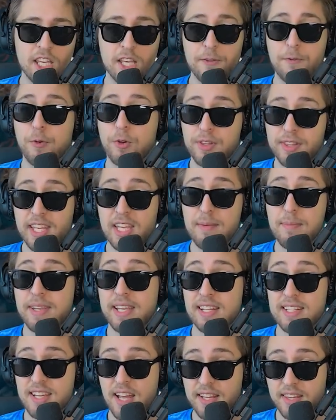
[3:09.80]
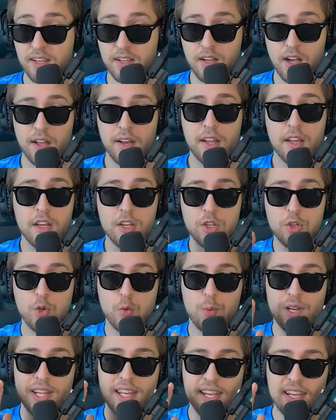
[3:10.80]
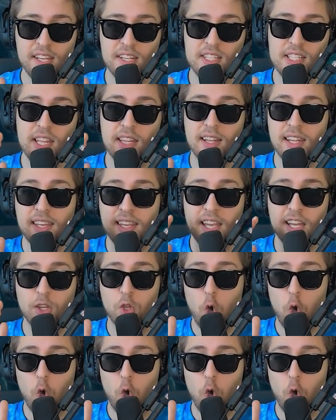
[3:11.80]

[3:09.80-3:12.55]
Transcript: If your team kills Atakan, you will instantly get